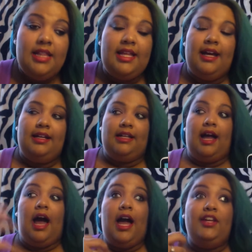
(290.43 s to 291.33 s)
that
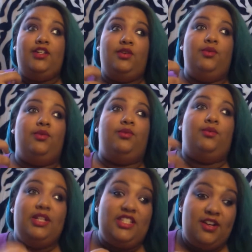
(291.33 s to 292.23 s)
I do
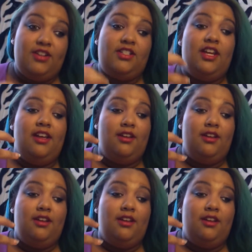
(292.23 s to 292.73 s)
research